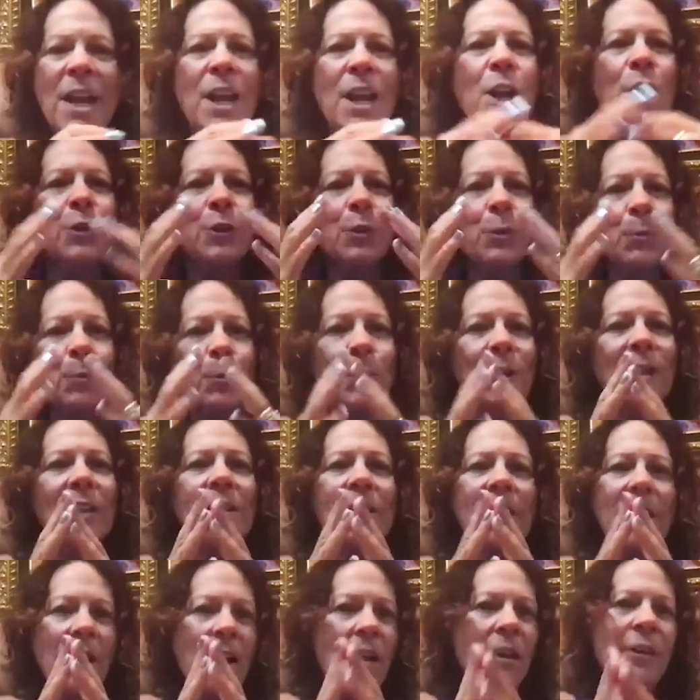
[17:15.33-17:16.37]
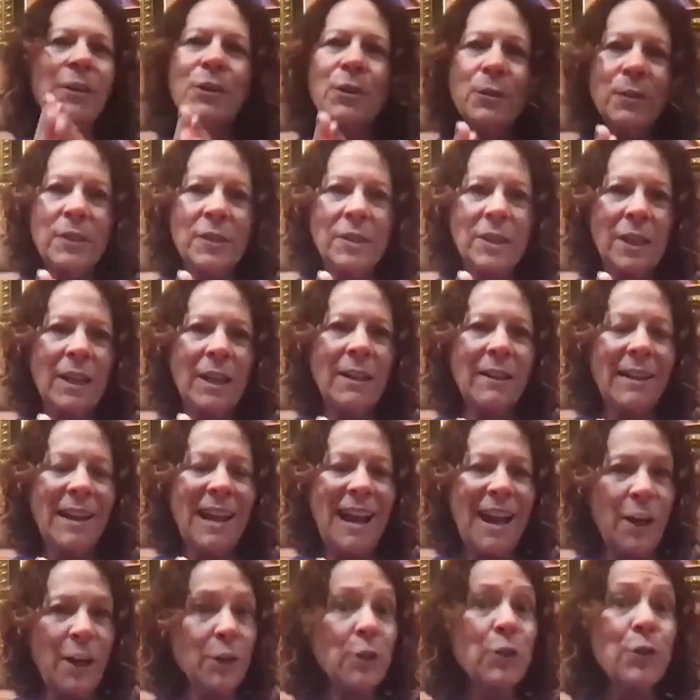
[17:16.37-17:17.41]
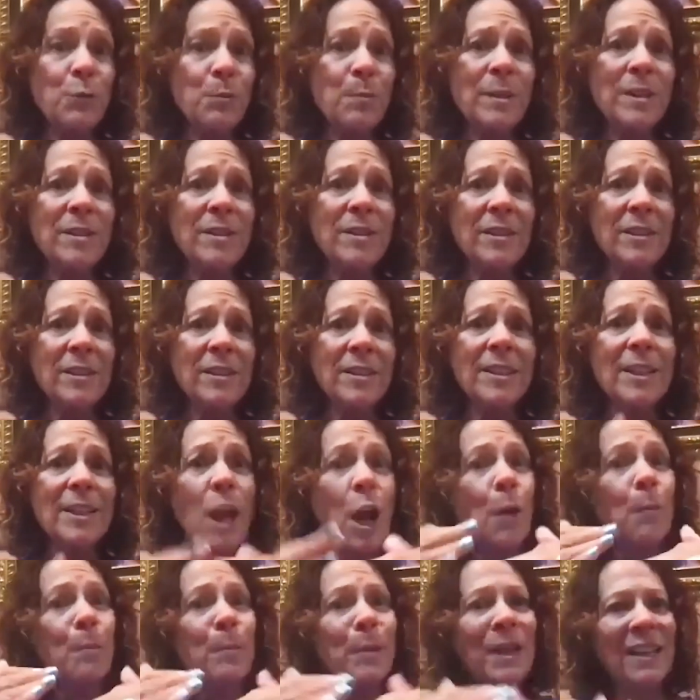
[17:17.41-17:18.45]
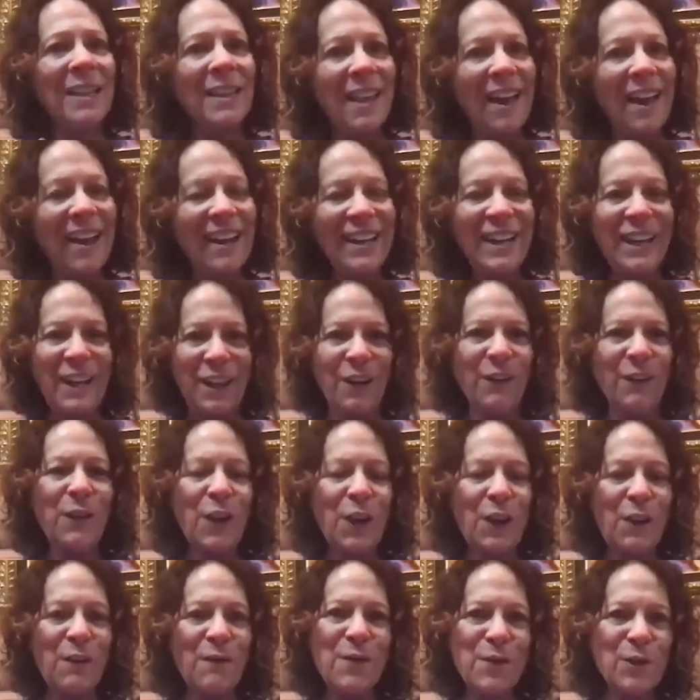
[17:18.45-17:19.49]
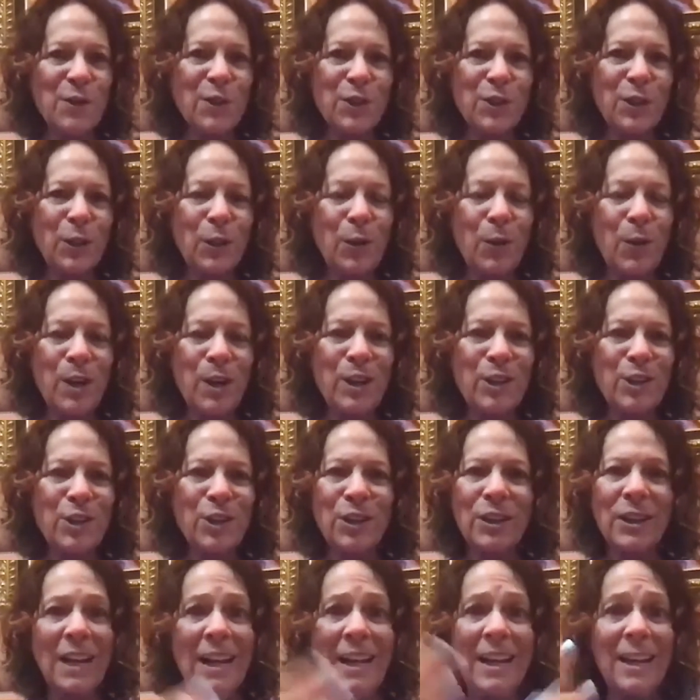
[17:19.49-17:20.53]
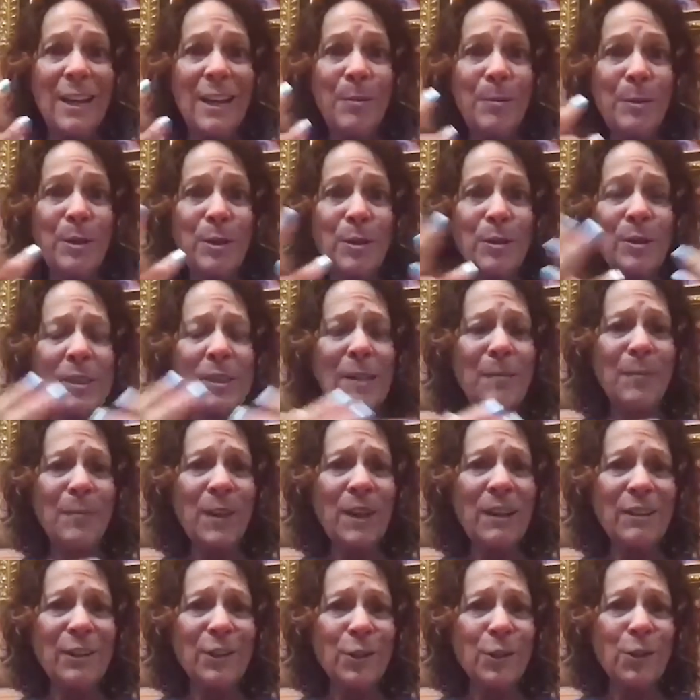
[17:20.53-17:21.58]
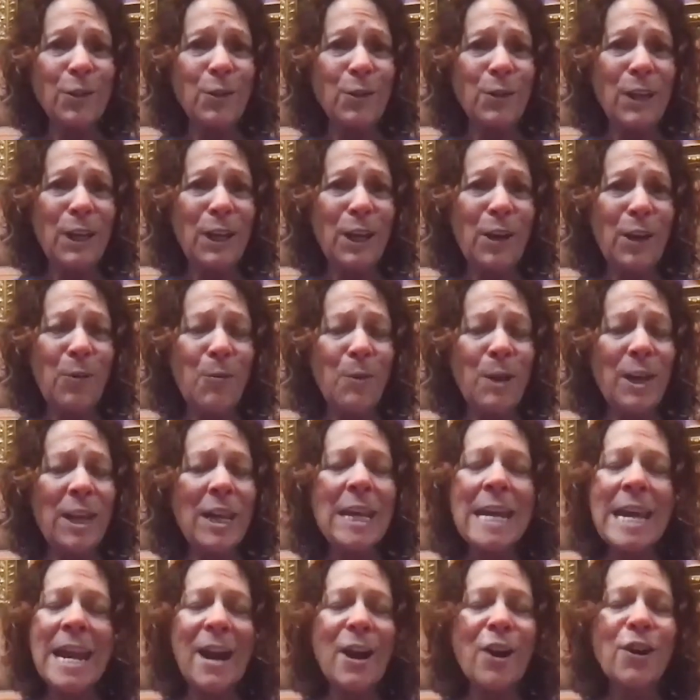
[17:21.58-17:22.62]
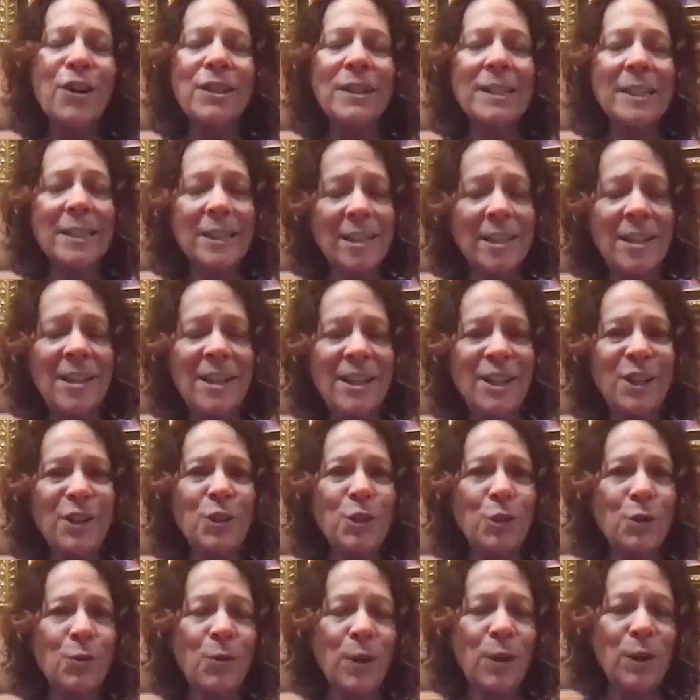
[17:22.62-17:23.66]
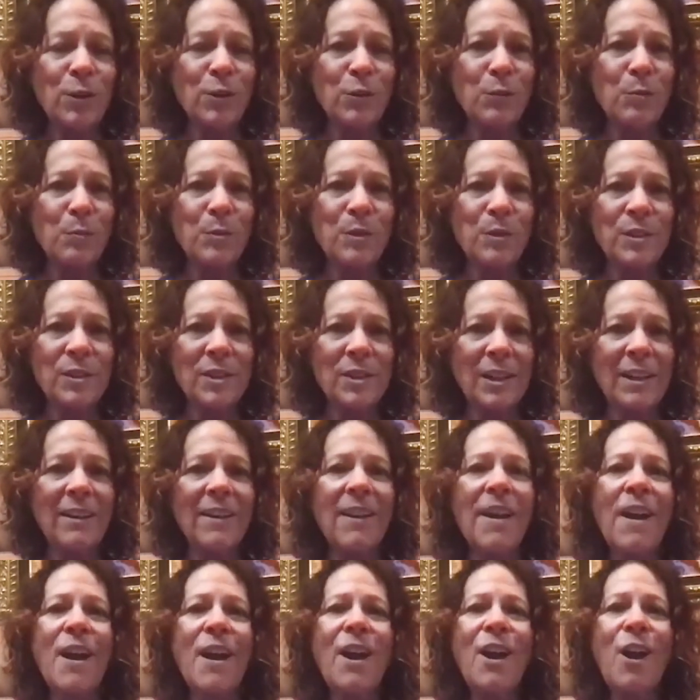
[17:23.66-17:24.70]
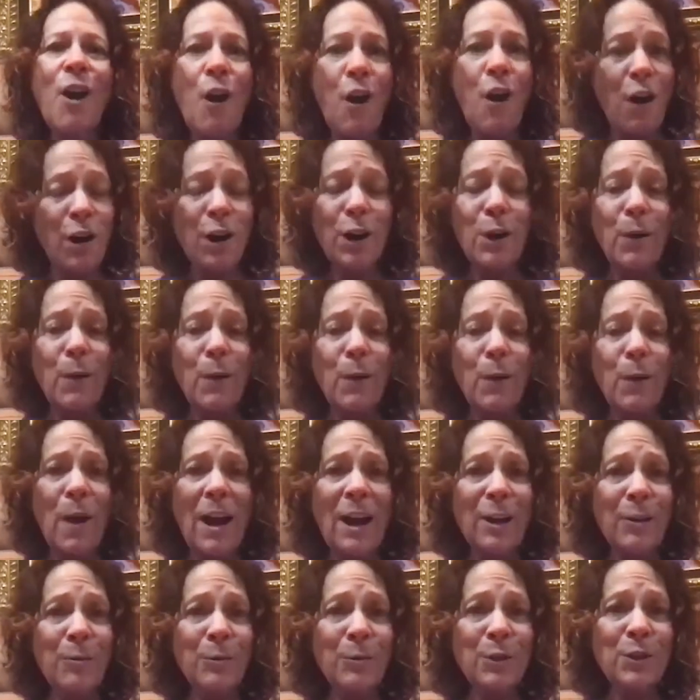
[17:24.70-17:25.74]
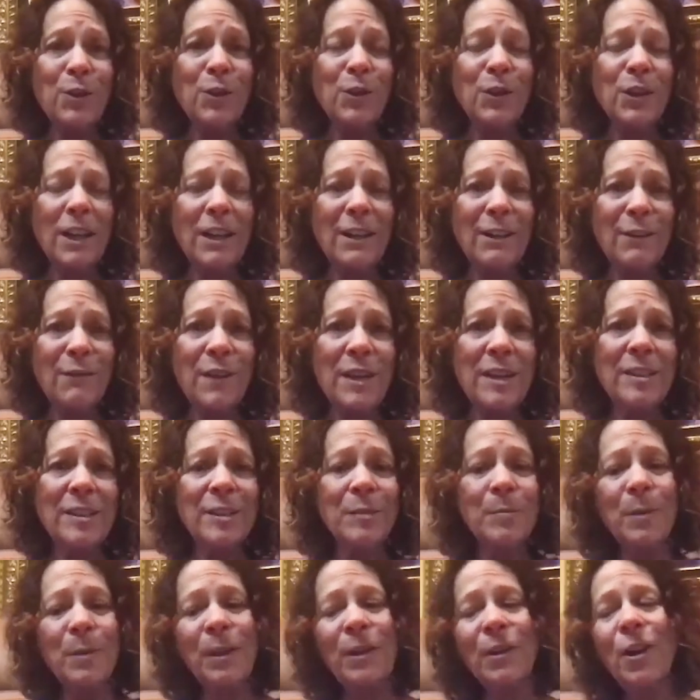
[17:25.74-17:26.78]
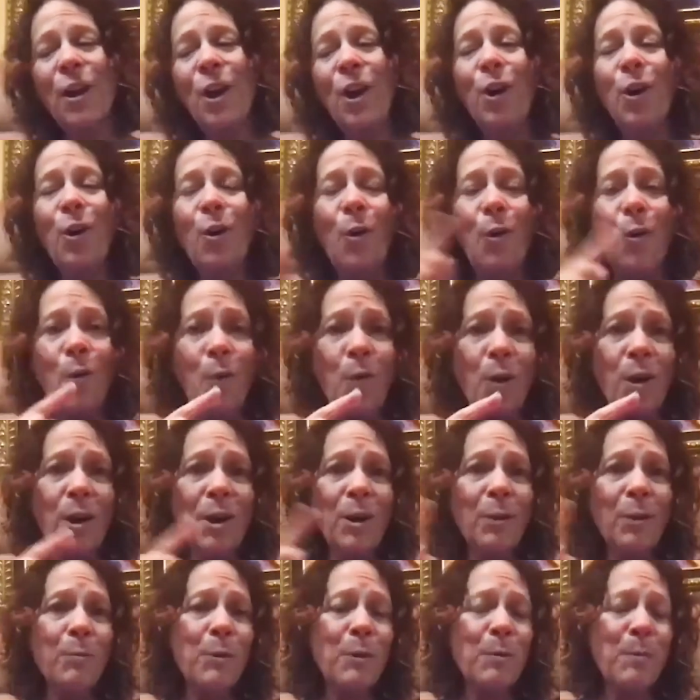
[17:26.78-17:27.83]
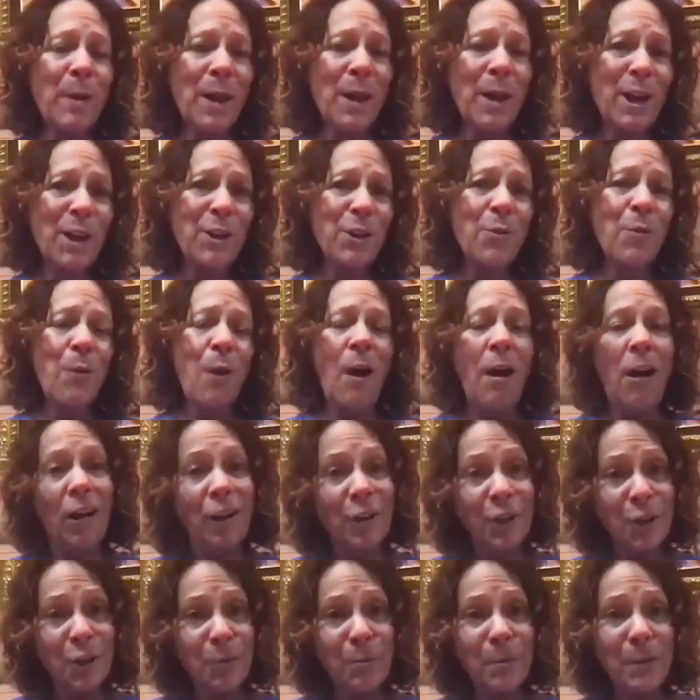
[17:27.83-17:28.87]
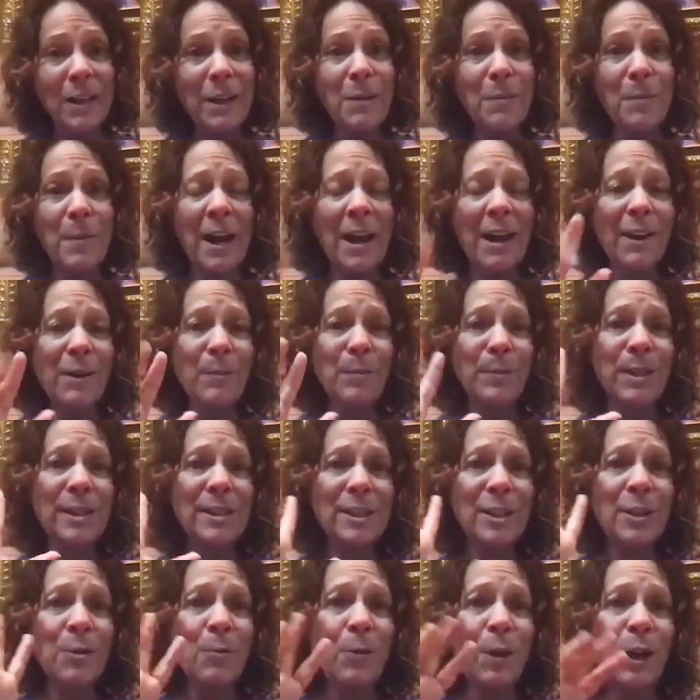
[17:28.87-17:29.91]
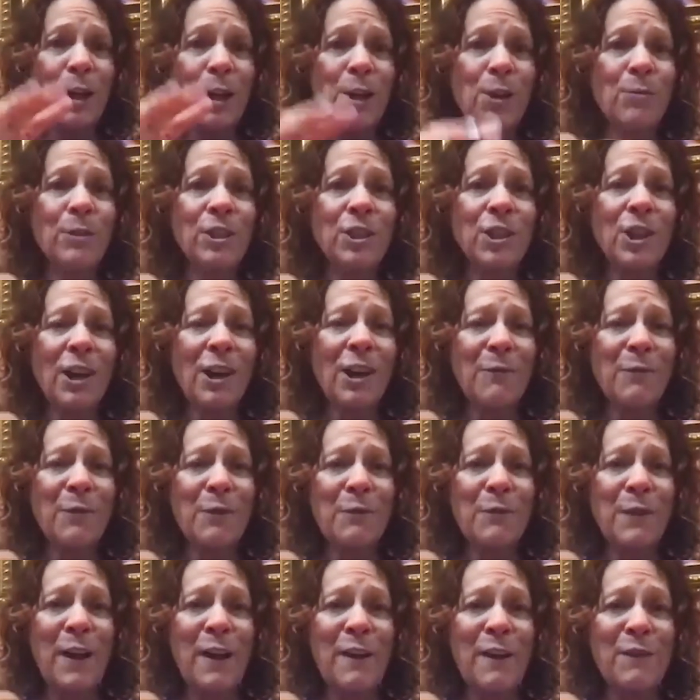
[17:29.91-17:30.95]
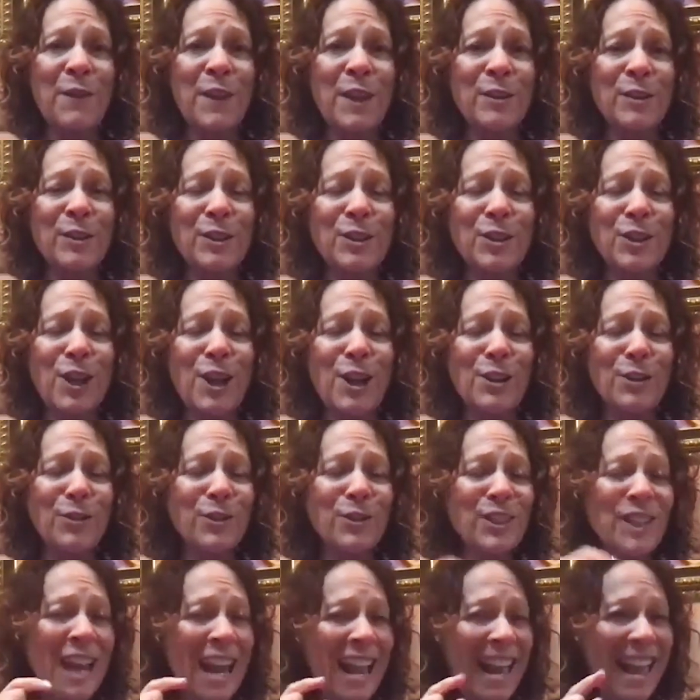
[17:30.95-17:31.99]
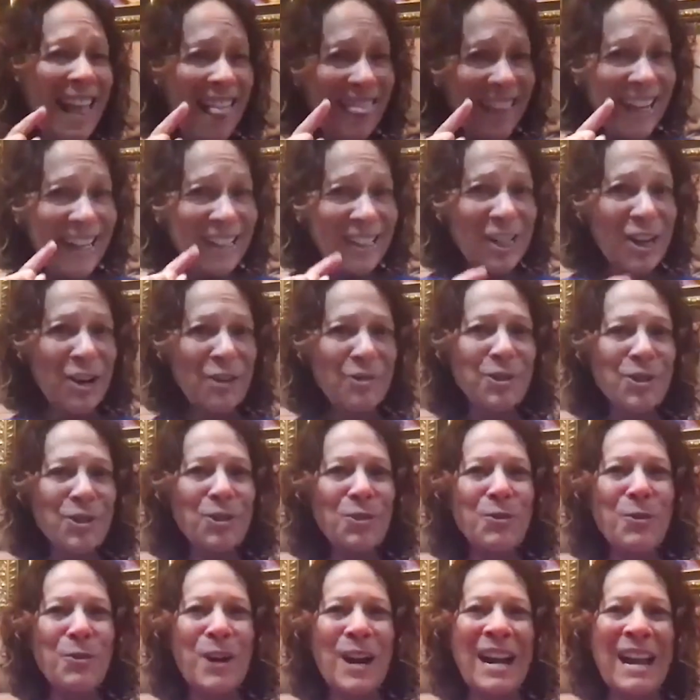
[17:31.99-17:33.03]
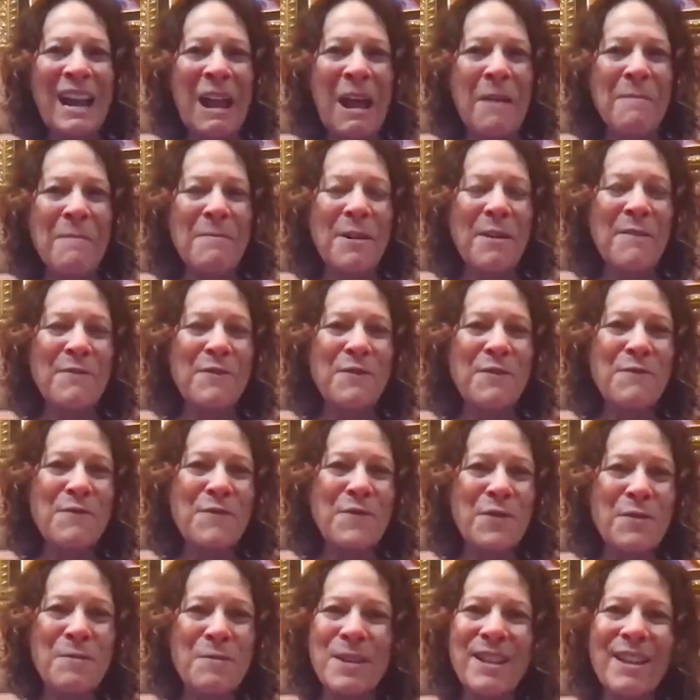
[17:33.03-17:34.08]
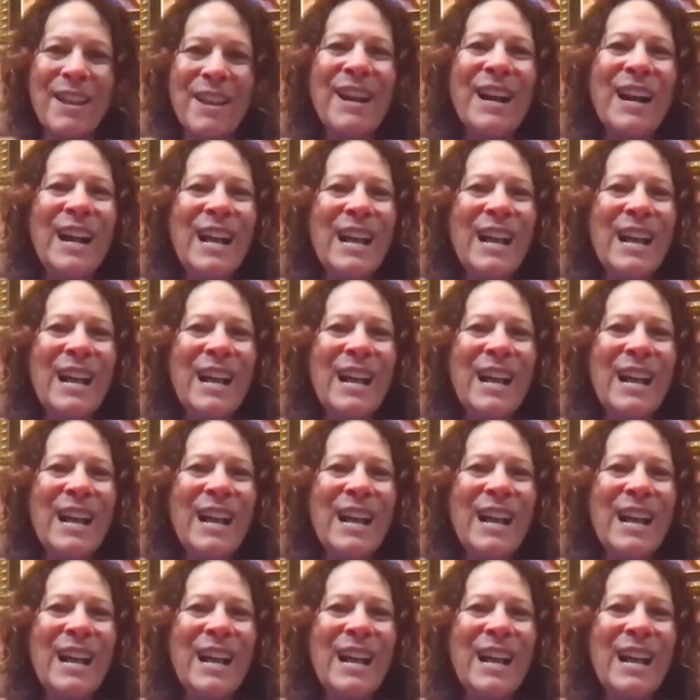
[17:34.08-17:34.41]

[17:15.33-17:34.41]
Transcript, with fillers: to really understand how to do business applying the conversion equation. And we do something a little unique. We guarantee 200% ROI, return on investment, or we pay you all your money back, plus I write you a check for $5,000 that's how sure I am of the formula.